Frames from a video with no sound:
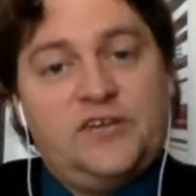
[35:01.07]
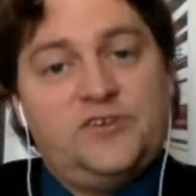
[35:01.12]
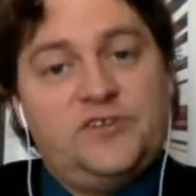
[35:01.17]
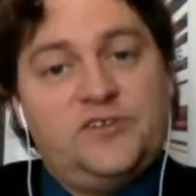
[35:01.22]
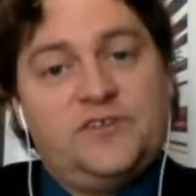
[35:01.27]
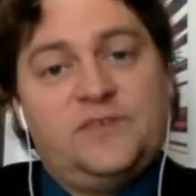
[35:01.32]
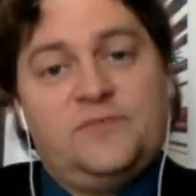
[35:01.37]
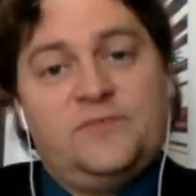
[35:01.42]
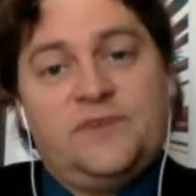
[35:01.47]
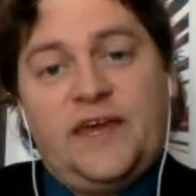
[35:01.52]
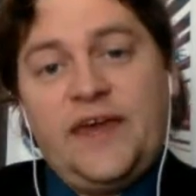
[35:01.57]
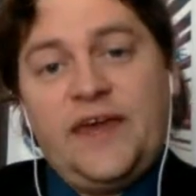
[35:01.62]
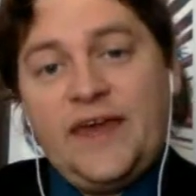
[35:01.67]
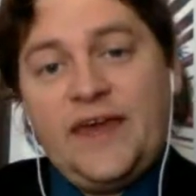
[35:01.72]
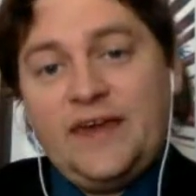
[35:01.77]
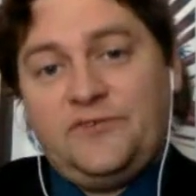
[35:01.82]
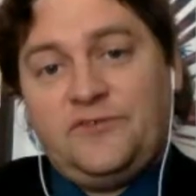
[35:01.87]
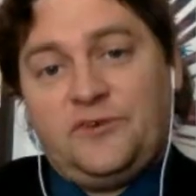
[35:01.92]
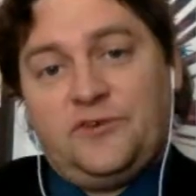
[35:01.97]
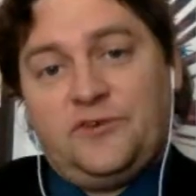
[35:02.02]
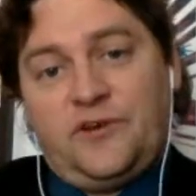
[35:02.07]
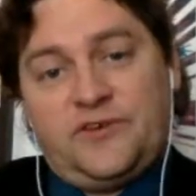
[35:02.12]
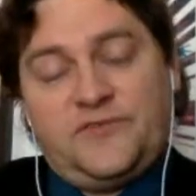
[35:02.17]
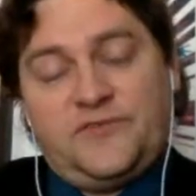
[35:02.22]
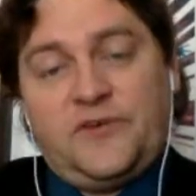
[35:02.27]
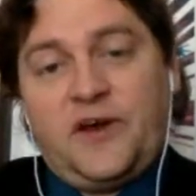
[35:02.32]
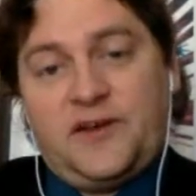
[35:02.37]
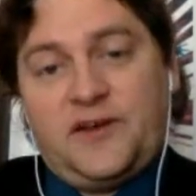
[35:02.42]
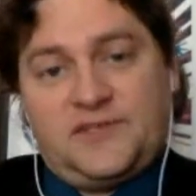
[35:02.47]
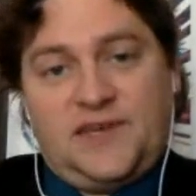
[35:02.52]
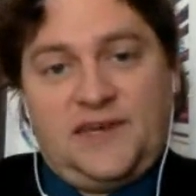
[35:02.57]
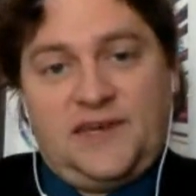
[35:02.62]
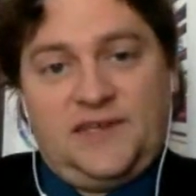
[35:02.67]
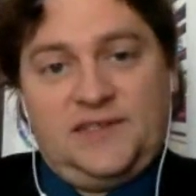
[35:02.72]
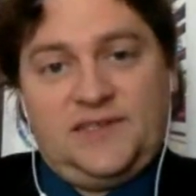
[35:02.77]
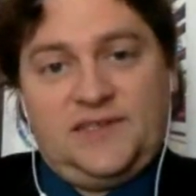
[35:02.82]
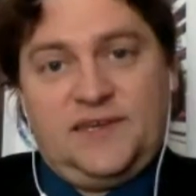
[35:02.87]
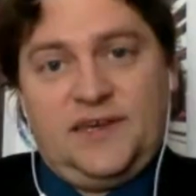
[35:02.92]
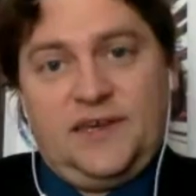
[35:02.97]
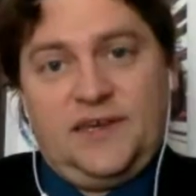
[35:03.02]
in behavior, as far as I can
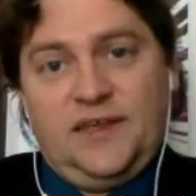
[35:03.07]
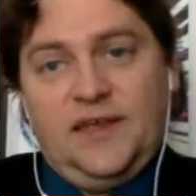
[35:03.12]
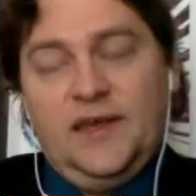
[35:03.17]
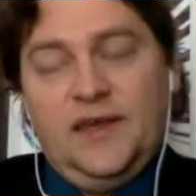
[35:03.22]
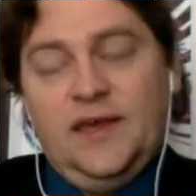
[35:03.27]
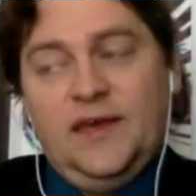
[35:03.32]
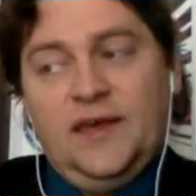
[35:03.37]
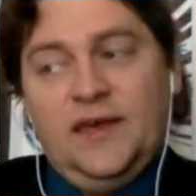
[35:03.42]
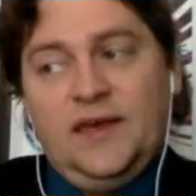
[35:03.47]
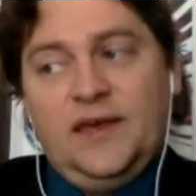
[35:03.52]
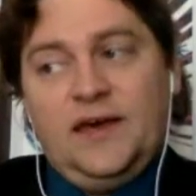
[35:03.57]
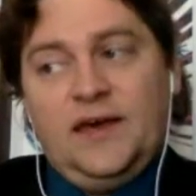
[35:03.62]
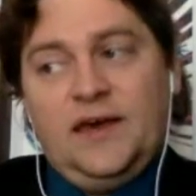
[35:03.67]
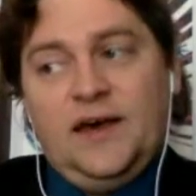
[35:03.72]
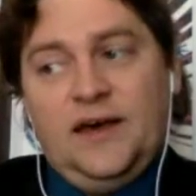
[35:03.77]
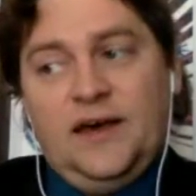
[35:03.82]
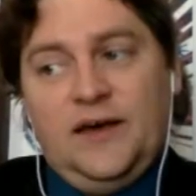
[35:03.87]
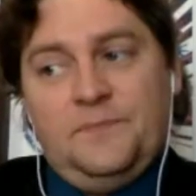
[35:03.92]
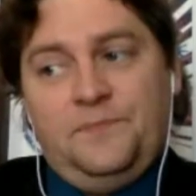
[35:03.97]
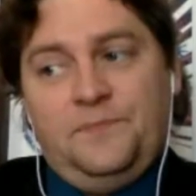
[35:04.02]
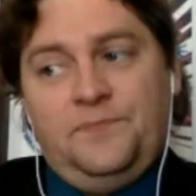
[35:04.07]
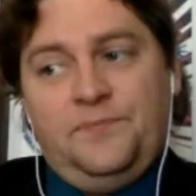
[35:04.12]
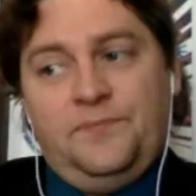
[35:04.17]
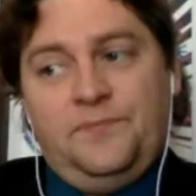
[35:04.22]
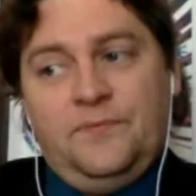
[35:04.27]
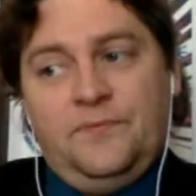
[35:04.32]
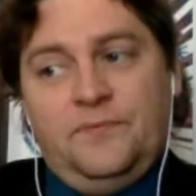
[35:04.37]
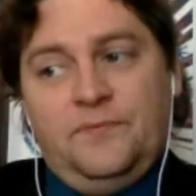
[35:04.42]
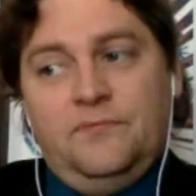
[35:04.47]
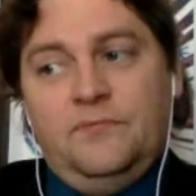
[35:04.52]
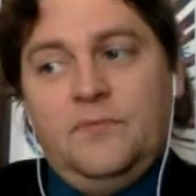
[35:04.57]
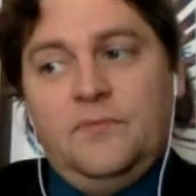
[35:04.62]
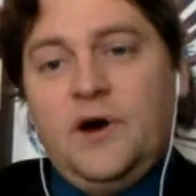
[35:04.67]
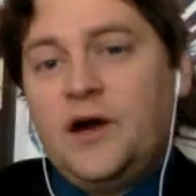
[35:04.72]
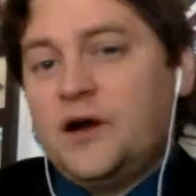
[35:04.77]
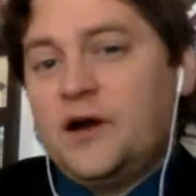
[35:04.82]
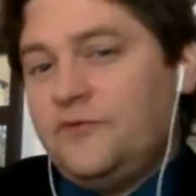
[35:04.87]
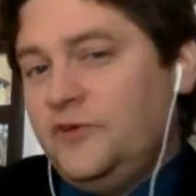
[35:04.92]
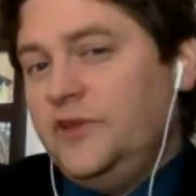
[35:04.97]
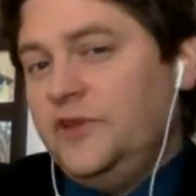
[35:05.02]
tell.
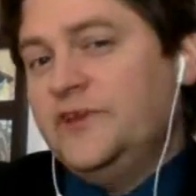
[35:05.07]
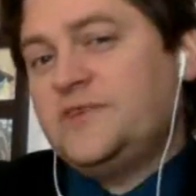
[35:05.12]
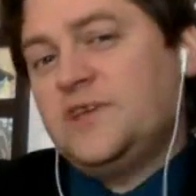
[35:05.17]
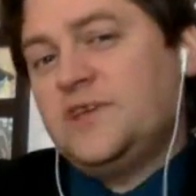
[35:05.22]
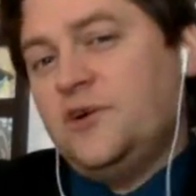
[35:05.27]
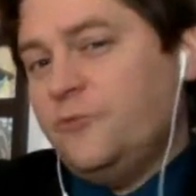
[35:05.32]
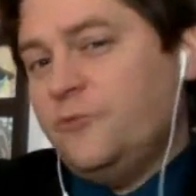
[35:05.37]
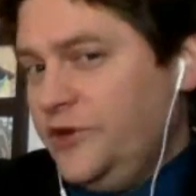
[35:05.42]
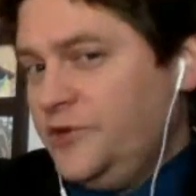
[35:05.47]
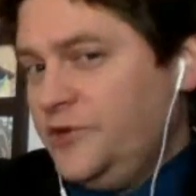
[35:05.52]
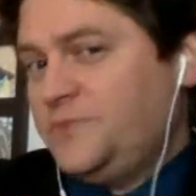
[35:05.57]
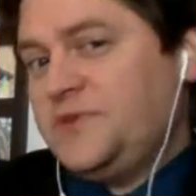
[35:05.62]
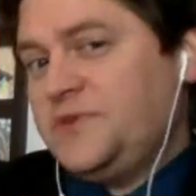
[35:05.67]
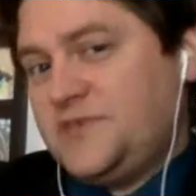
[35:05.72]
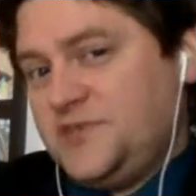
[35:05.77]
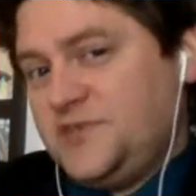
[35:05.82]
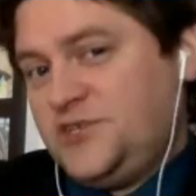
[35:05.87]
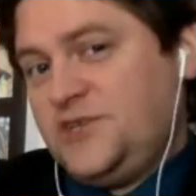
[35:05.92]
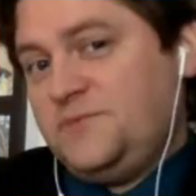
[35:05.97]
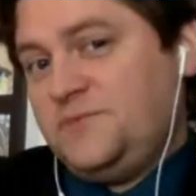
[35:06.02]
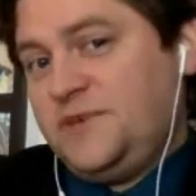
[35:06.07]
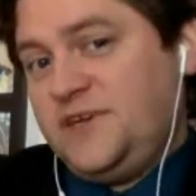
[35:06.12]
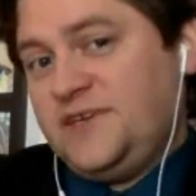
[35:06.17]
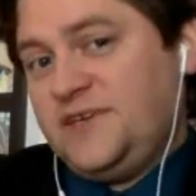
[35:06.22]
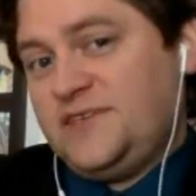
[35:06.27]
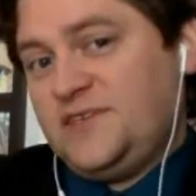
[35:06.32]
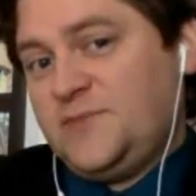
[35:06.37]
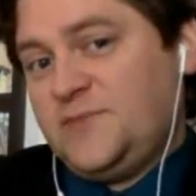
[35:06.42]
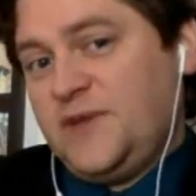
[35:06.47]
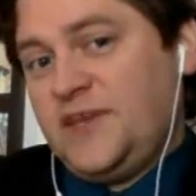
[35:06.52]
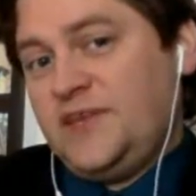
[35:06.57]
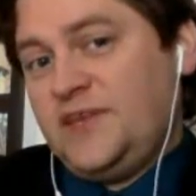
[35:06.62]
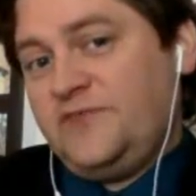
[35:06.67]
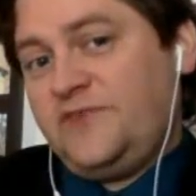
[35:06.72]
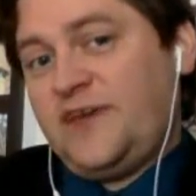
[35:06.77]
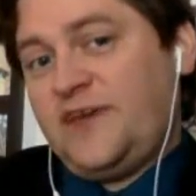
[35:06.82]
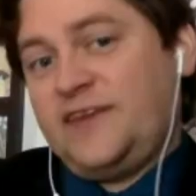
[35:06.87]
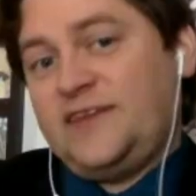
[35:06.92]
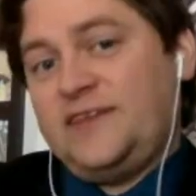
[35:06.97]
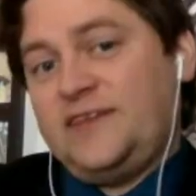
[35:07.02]
Marvel is in a weird position because, in spite of the
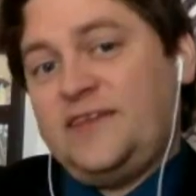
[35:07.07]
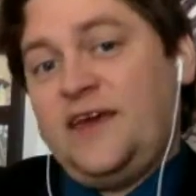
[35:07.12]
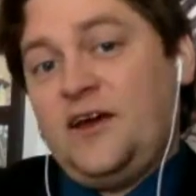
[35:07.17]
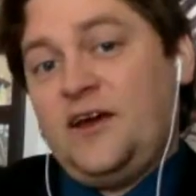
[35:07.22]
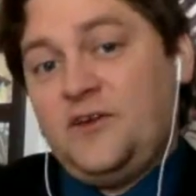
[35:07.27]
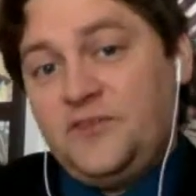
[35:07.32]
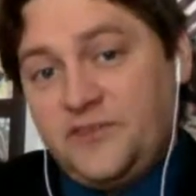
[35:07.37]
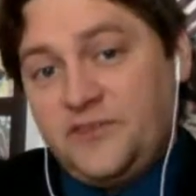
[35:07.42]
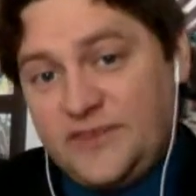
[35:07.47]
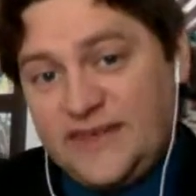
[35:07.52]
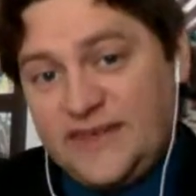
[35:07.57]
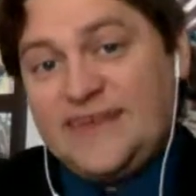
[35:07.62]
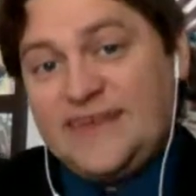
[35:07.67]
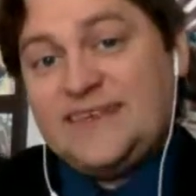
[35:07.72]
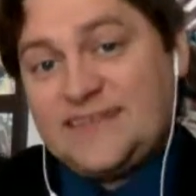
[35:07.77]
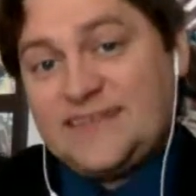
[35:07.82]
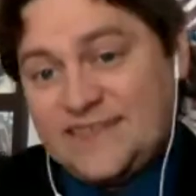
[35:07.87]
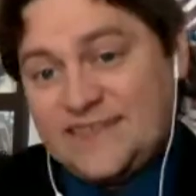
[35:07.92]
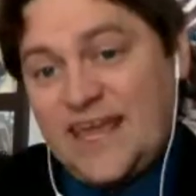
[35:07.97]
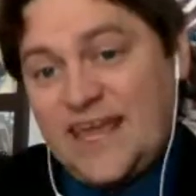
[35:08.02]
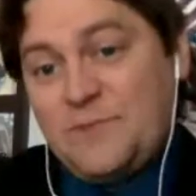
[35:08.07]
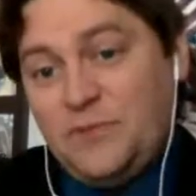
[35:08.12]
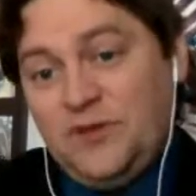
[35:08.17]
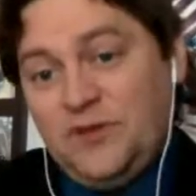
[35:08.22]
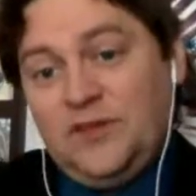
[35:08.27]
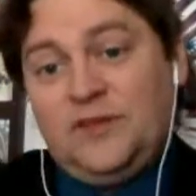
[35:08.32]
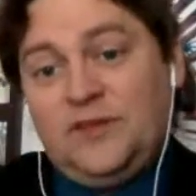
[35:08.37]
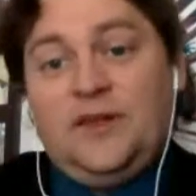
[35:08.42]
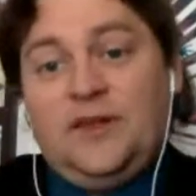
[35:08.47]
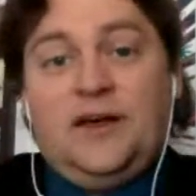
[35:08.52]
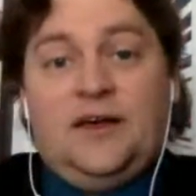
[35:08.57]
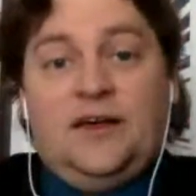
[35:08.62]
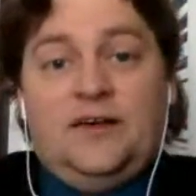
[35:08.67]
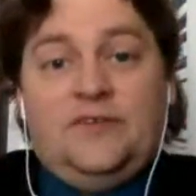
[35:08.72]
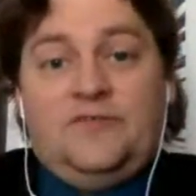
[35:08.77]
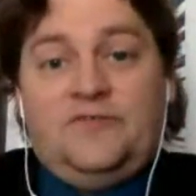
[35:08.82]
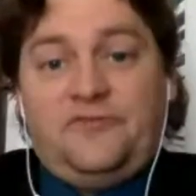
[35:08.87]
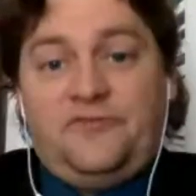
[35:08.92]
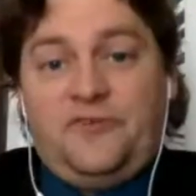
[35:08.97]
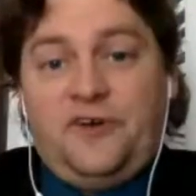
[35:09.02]
fact that they are the staple
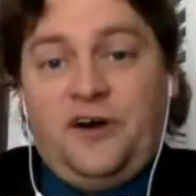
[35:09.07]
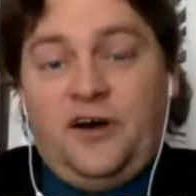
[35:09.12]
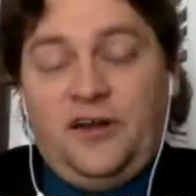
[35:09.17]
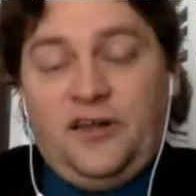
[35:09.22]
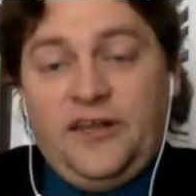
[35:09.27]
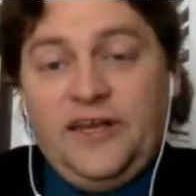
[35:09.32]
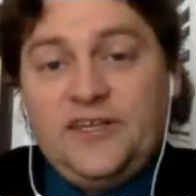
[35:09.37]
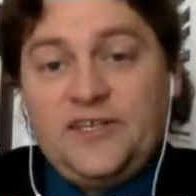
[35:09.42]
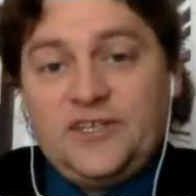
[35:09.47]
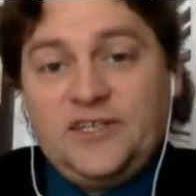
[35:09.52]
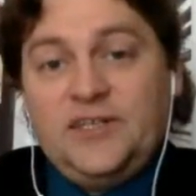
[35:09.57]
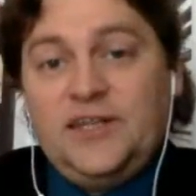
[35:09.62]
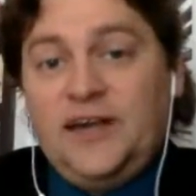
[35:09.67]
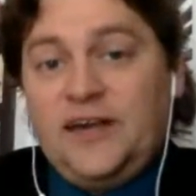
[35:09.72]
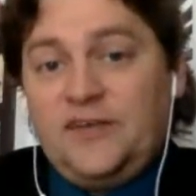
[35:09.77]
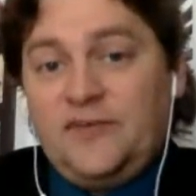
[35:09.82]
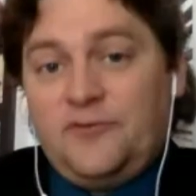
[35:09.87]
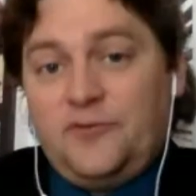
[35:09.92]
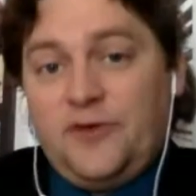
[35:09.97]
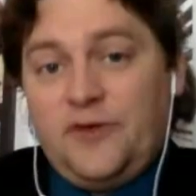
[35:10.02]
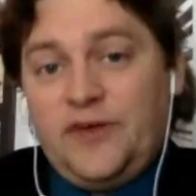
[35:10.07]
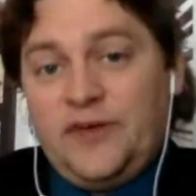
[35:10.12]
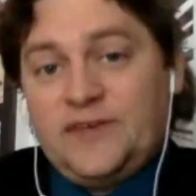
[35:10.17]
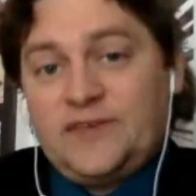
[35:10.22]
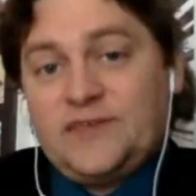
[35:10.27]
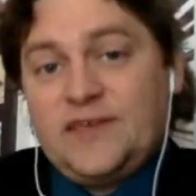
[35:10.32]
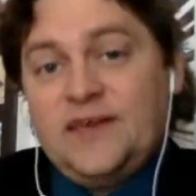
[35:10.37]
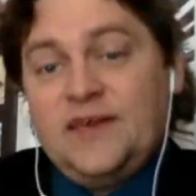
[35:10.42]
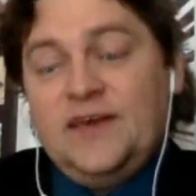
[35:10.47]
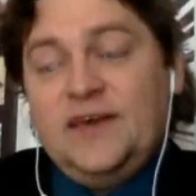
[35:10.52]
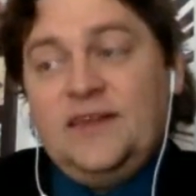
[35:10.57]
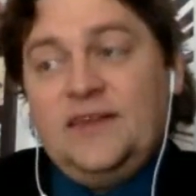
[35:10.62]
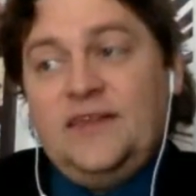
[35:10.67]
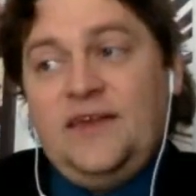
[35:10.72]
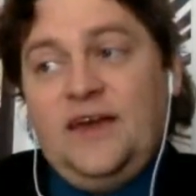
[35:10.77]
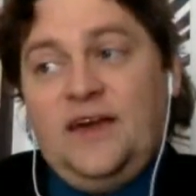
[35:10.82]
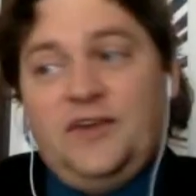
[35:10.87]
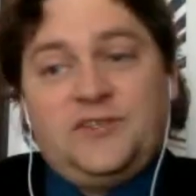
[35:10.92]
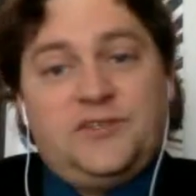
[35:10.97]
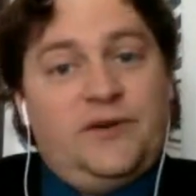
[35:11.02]
of Hall H in a lot of ways, they
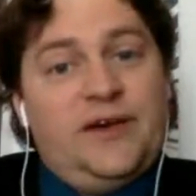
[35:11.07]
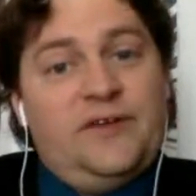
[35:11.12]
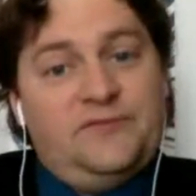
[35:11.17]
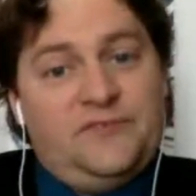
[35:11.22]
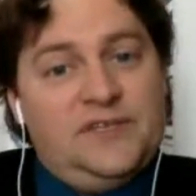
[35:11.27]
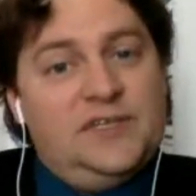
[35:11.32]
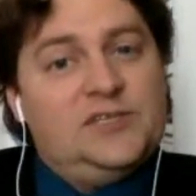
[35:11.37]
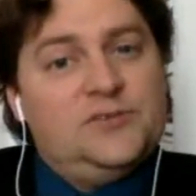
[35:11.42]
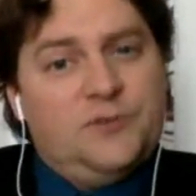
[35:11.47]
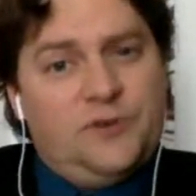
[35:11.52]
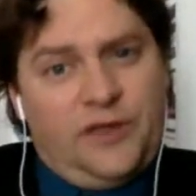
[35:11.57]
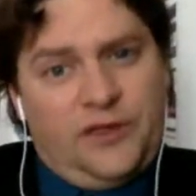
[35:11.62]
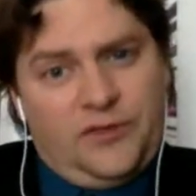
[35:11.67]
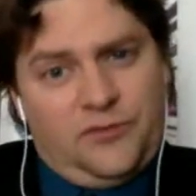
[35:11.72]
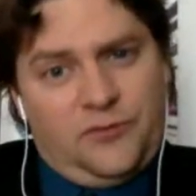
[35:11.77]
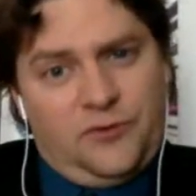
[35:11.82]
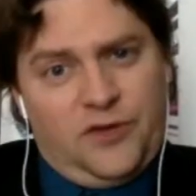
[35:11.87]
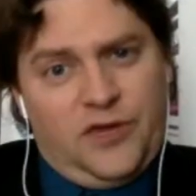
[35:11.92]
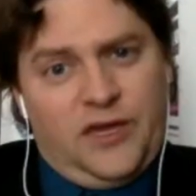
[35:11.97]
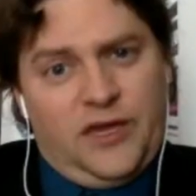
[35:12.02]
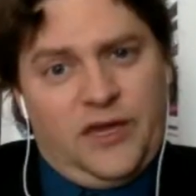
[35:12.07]
also have D23,